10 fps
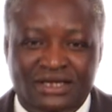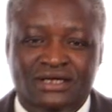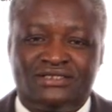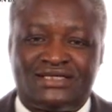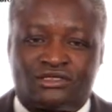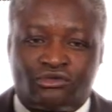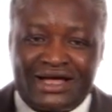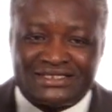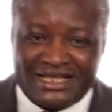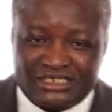These three
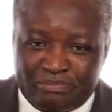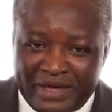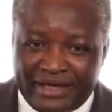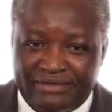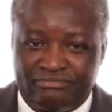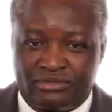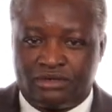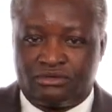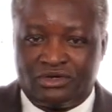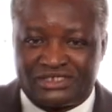aspects,
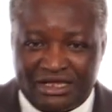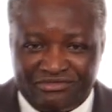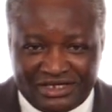conservation,